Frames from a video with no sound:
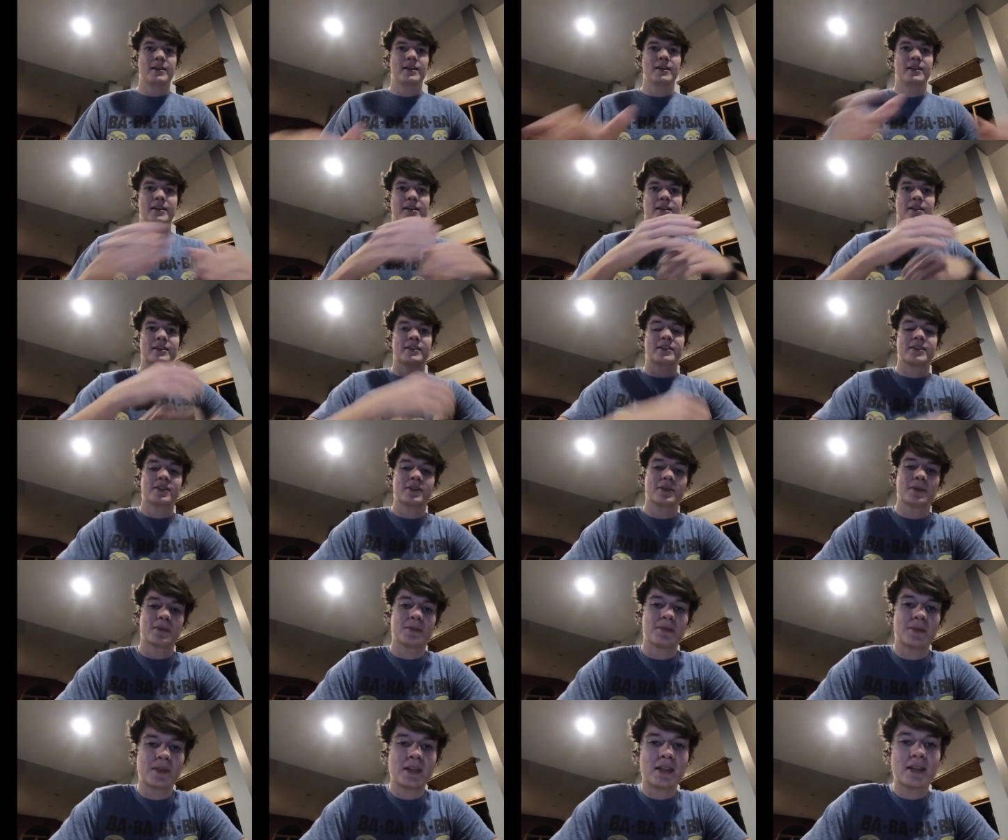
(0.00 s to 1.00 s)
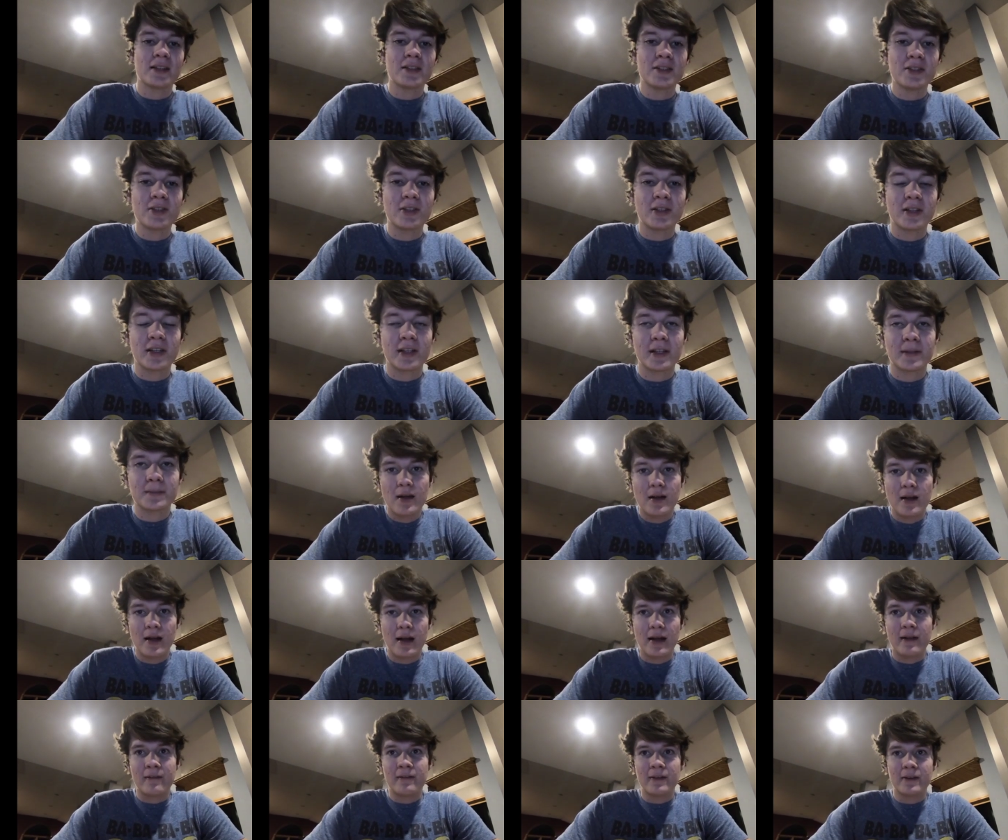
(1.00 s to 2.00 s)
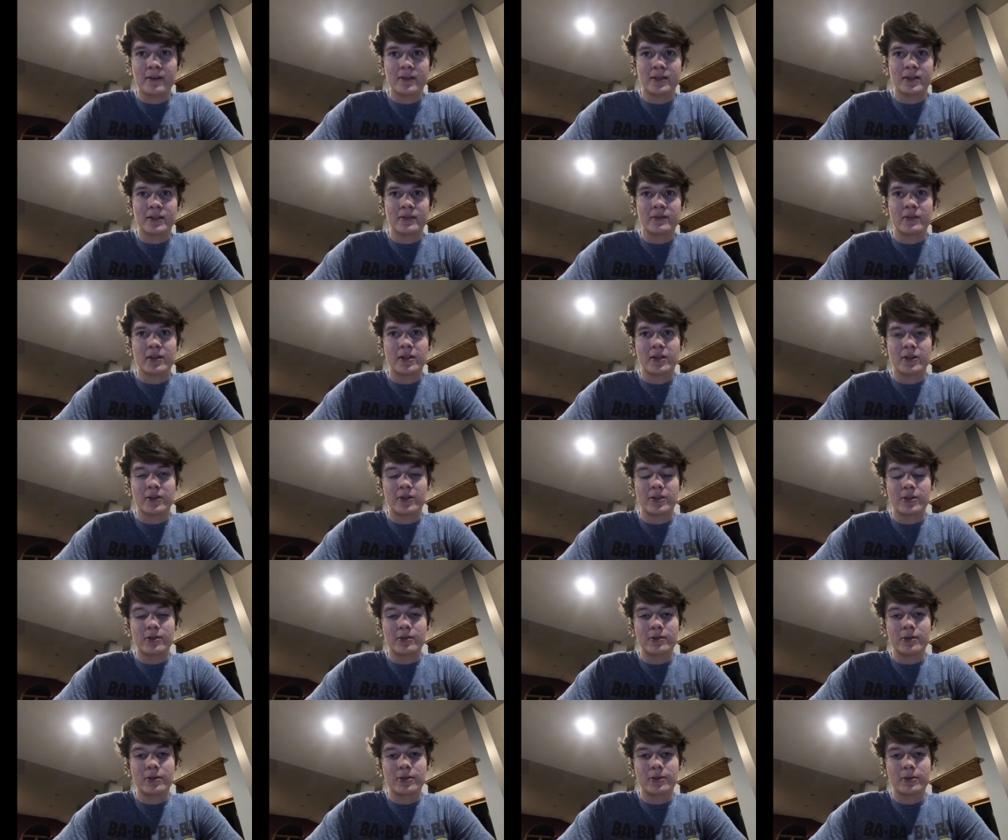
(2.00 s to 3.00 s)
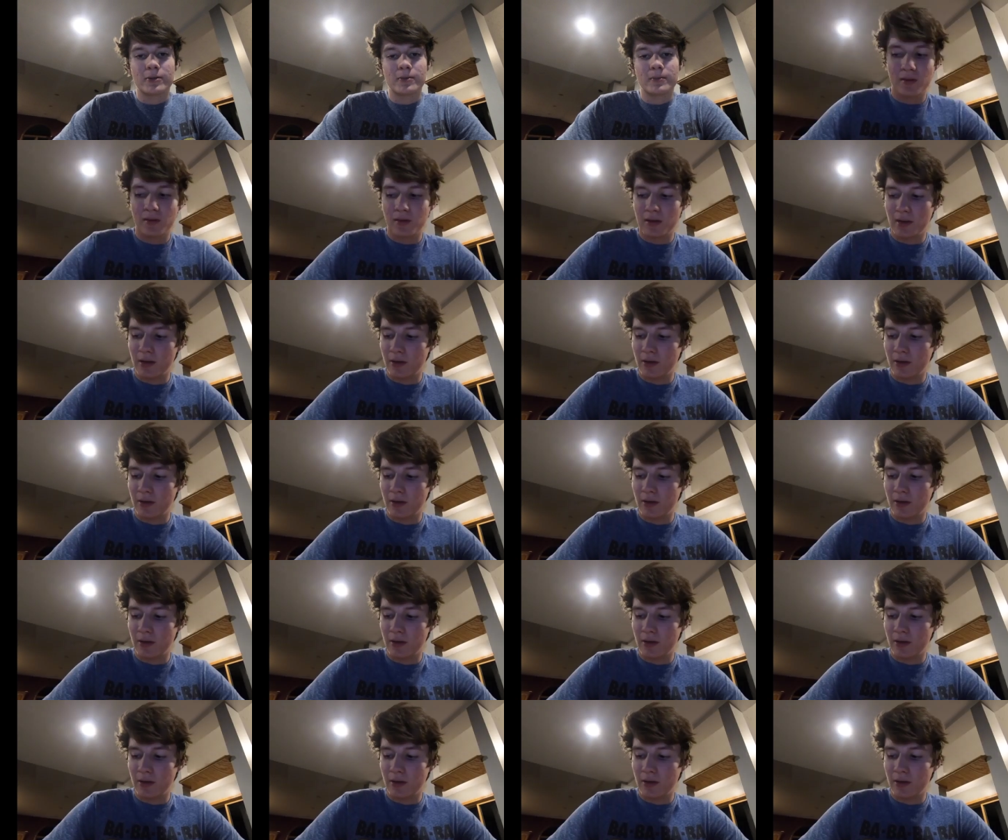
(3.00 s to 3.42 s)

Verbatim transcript: Alright, so yesterday, I found this video on YouTube.